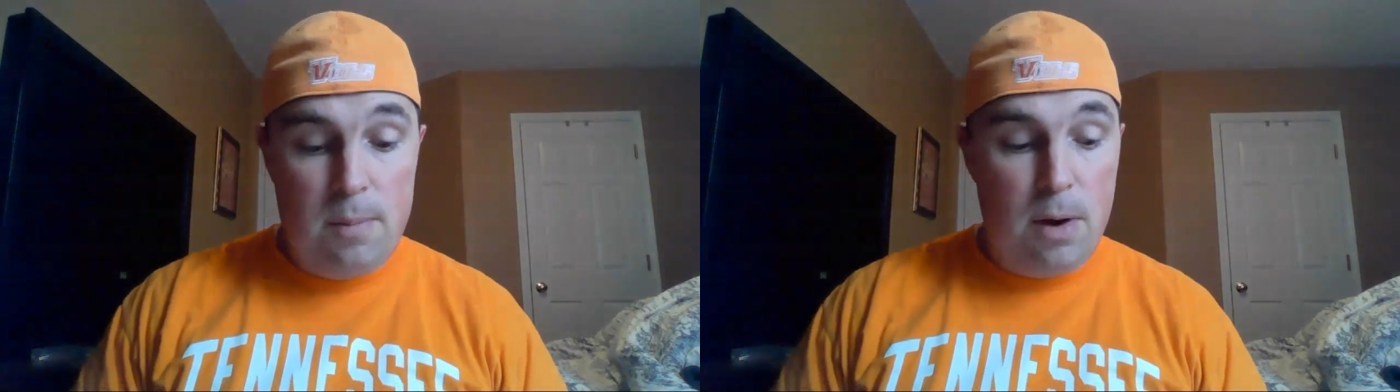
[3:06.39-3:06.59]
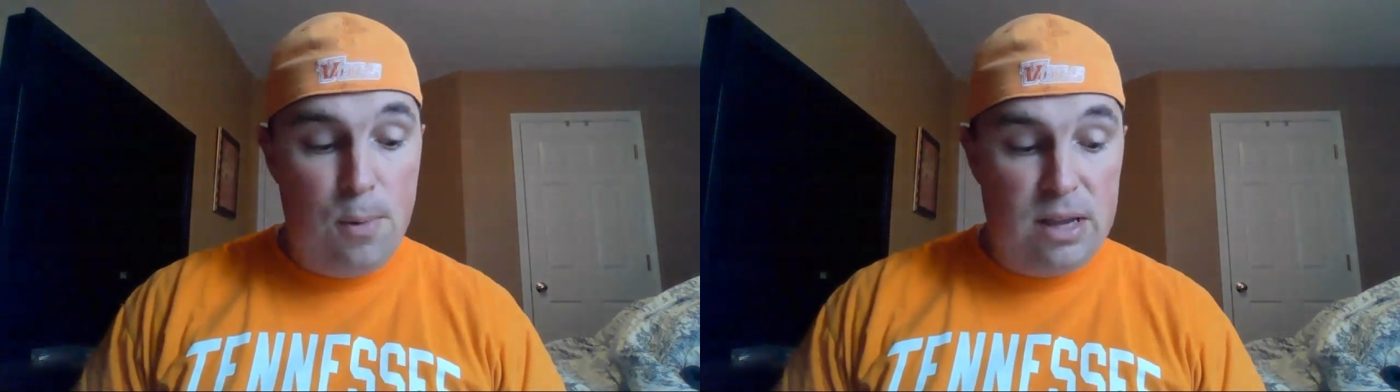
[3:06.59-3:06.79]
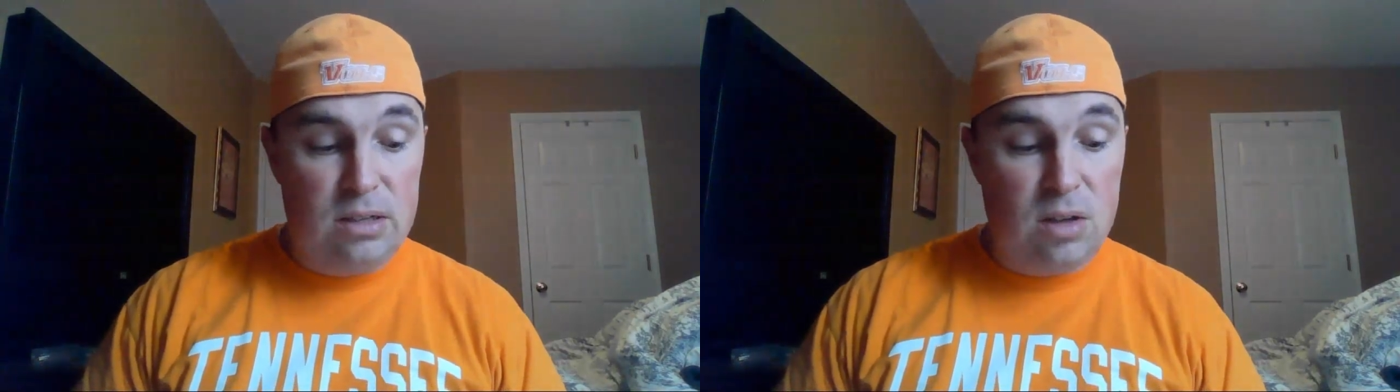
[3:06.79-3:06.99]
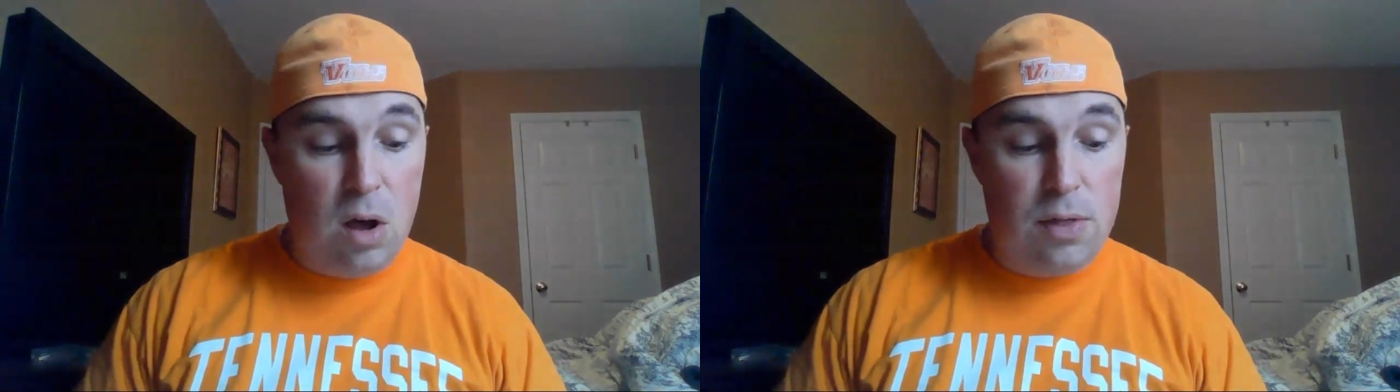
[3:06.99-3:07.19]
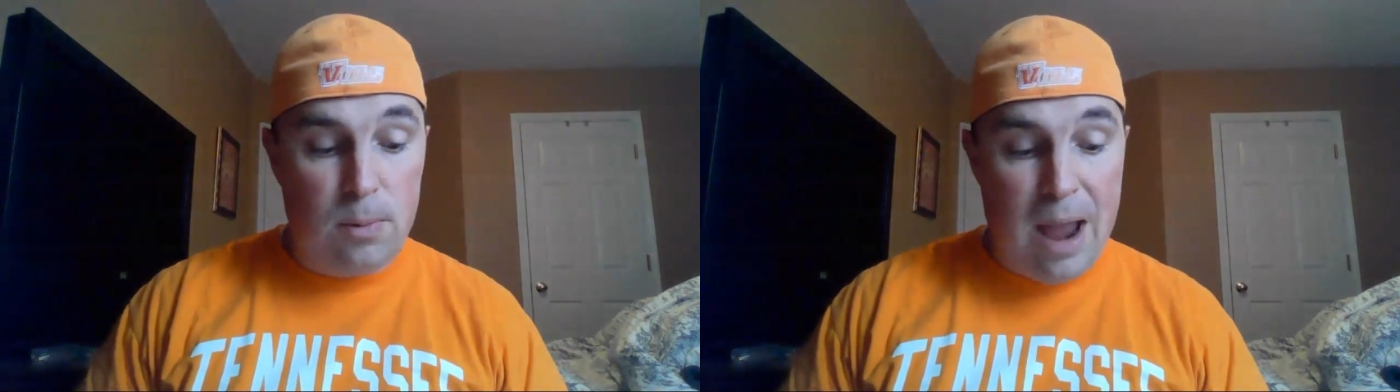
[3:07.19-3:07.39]
but when he
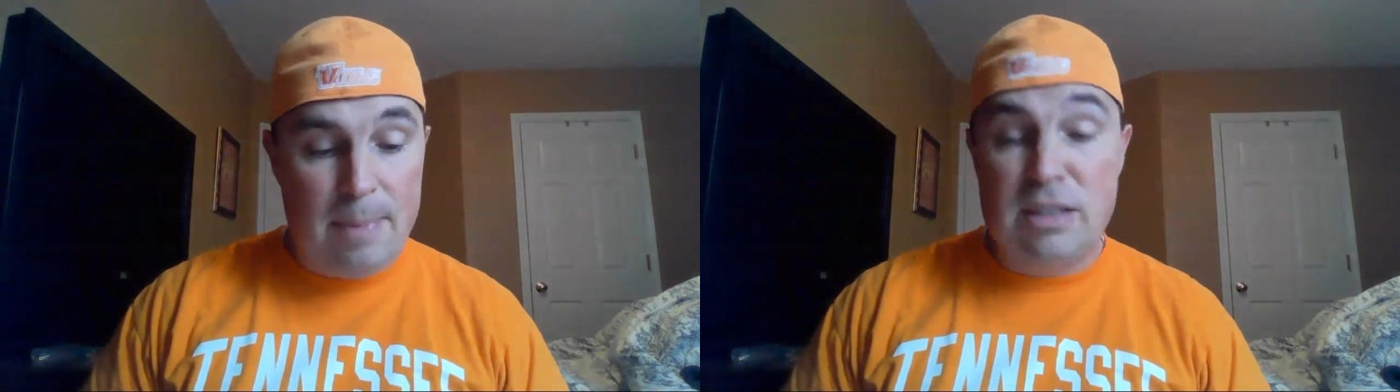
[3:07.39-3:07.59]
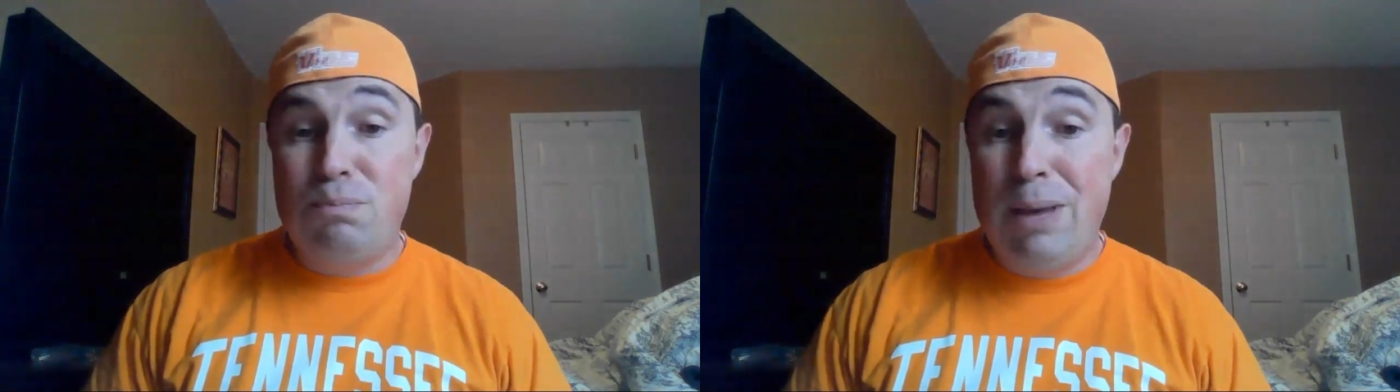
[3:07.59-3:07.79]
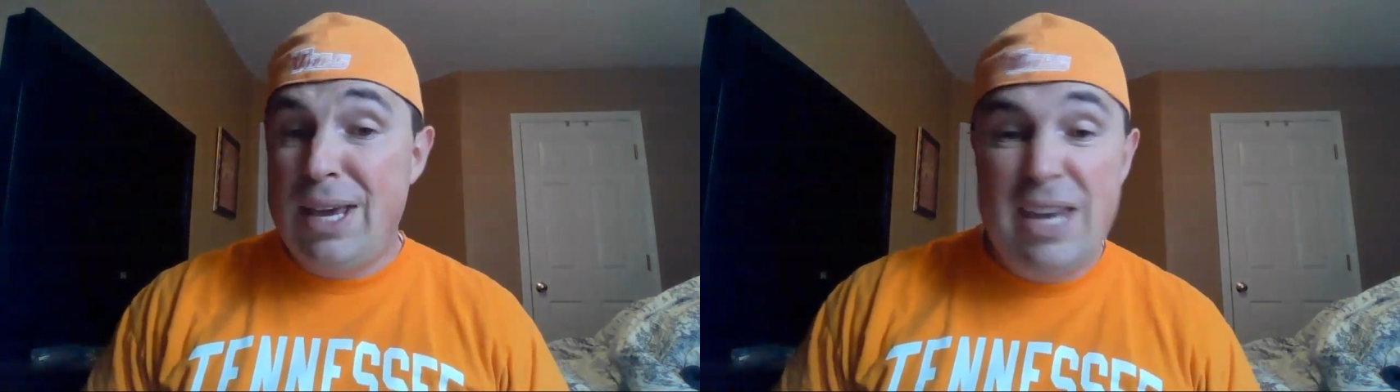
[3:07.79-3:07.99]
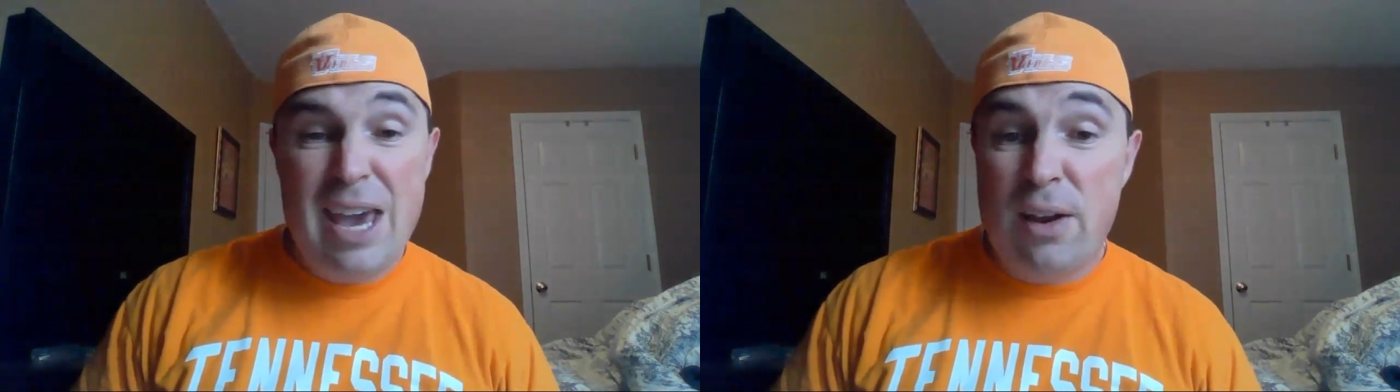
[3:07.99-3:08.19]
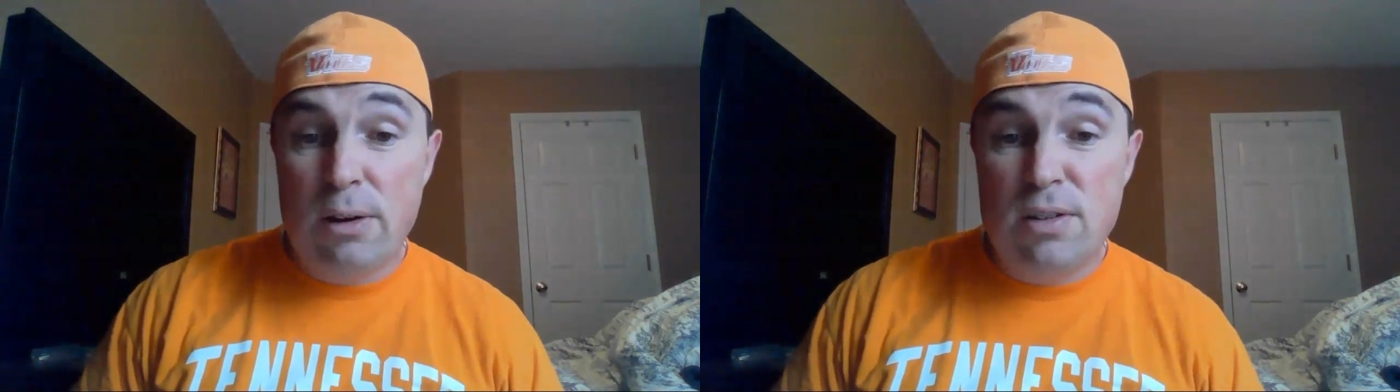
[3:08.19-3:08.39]
saw the rabbit's big
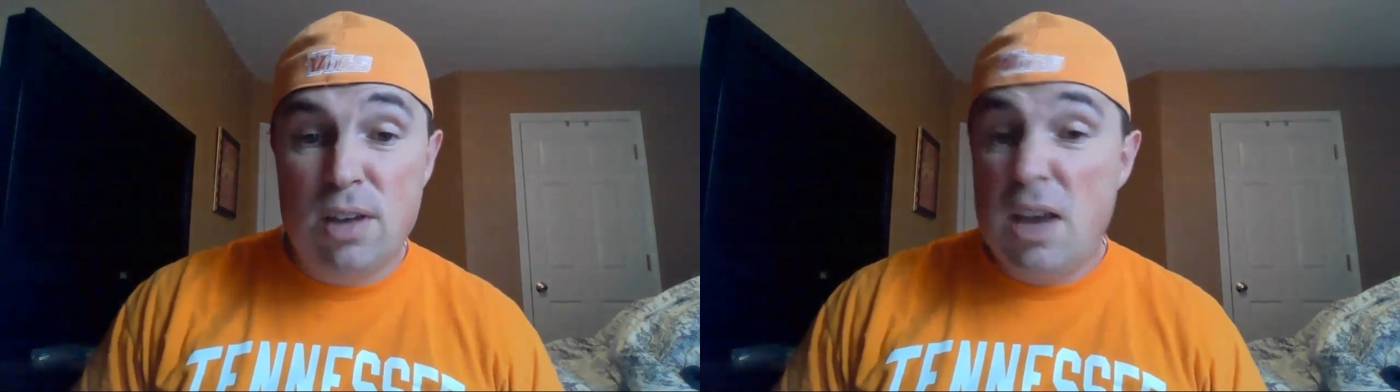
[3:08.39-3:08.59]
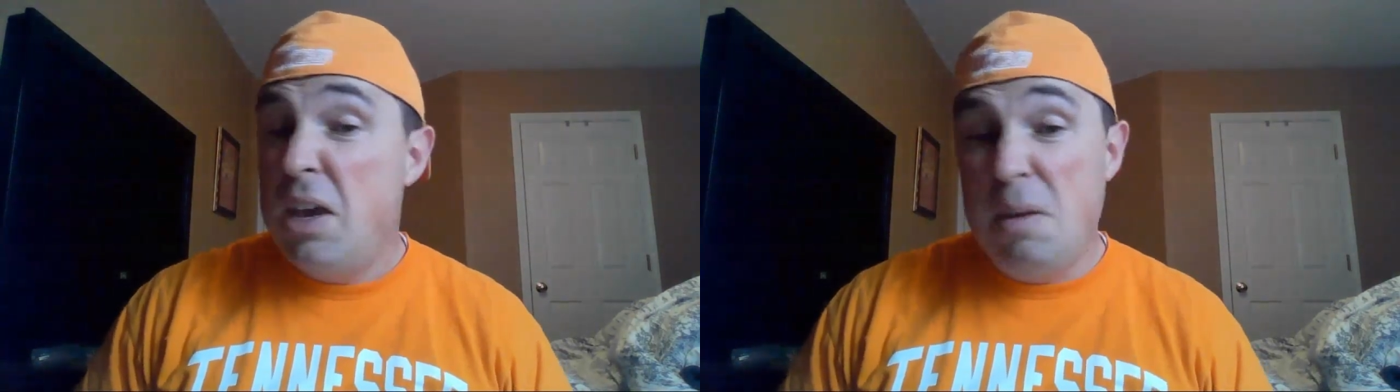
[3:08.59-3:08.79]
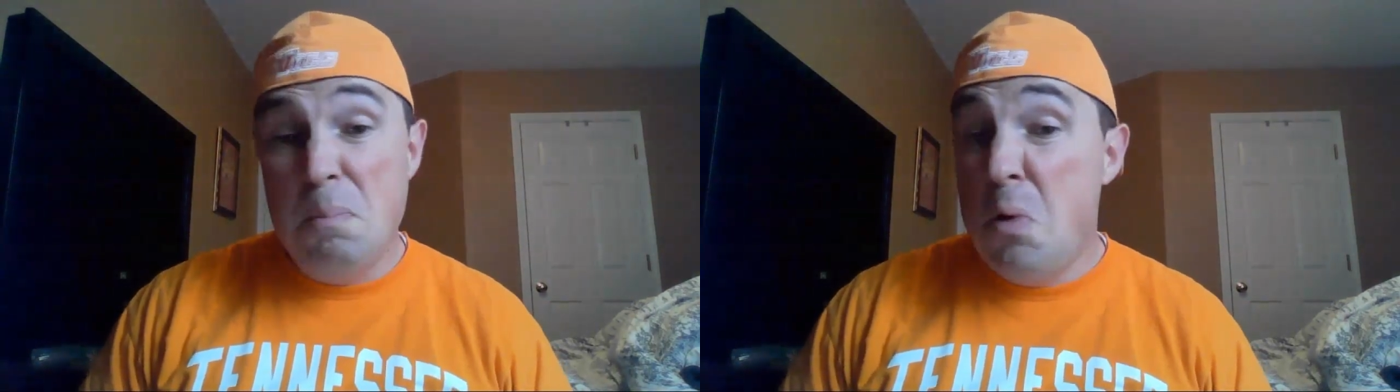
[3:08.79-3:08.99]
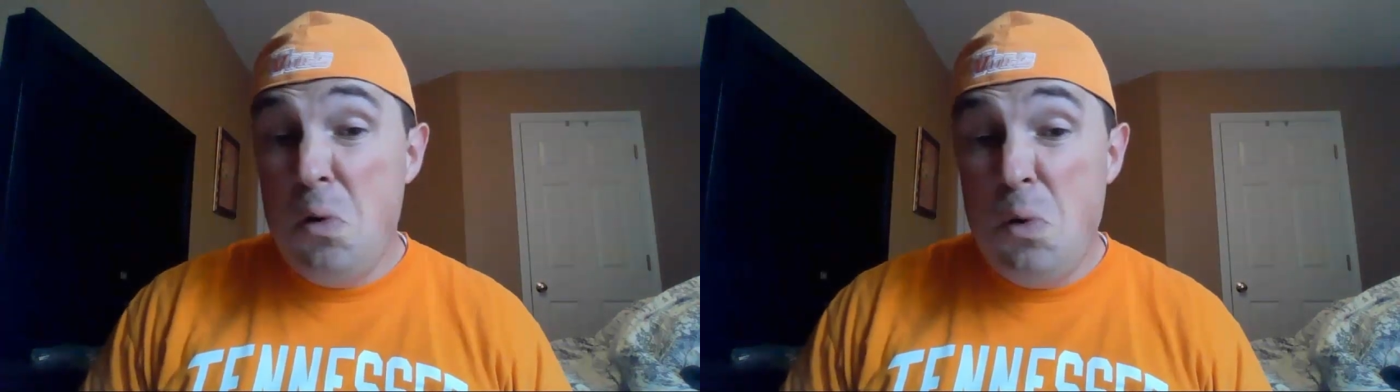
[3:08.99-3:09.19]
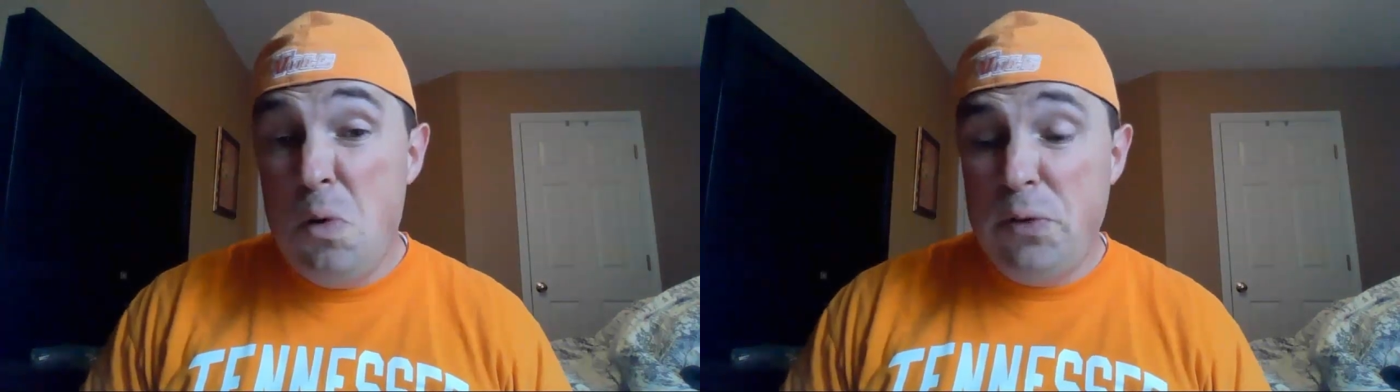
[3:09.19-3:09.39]
kickers, he
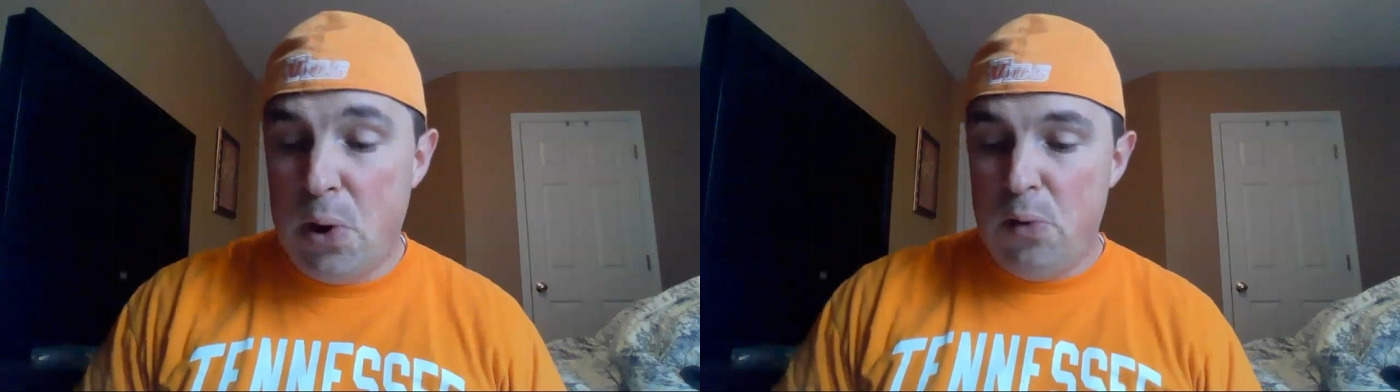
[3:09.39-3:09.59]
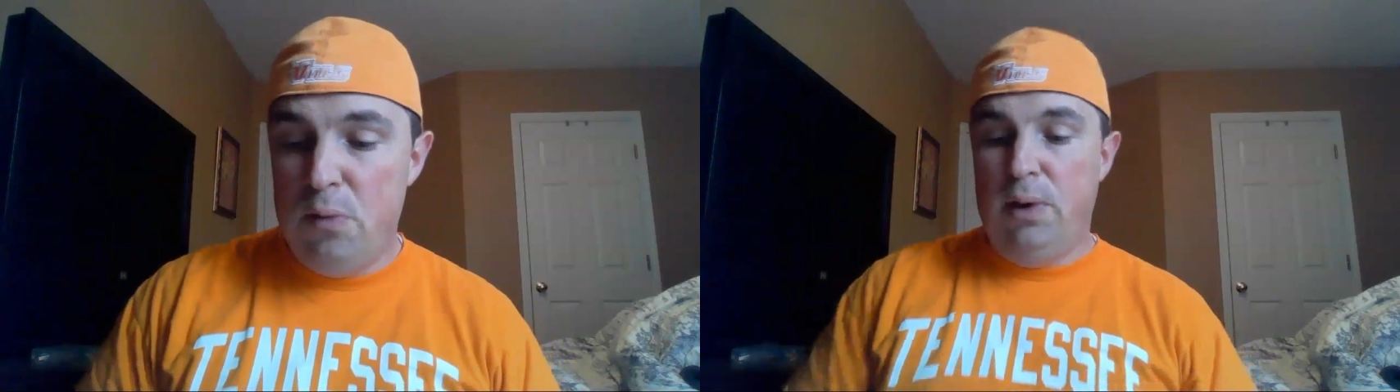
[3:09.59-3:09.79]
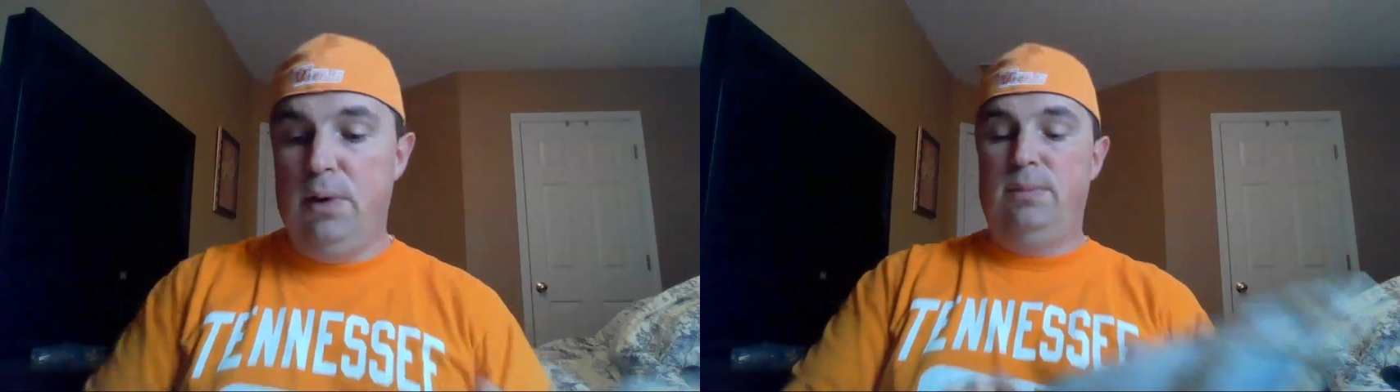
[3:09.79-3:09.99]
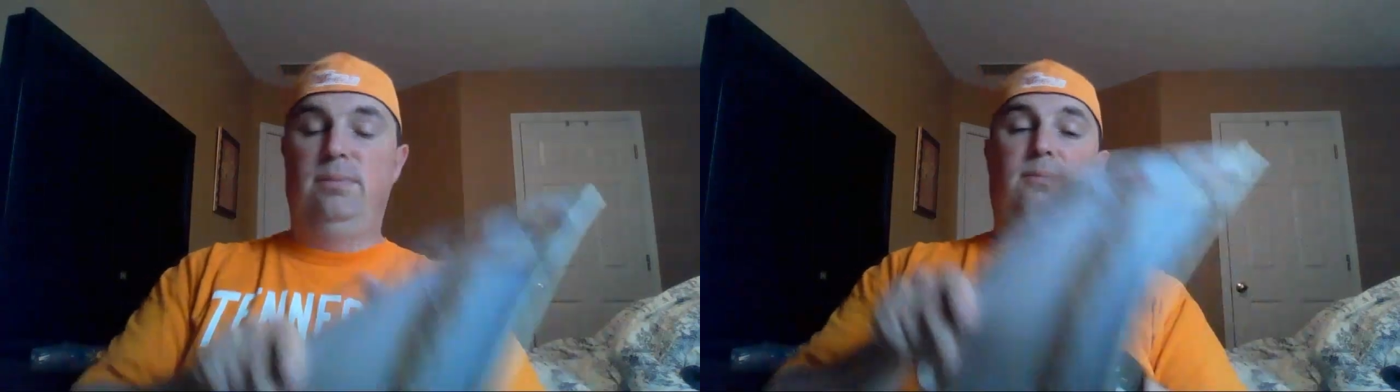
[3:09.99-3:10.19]
moved over.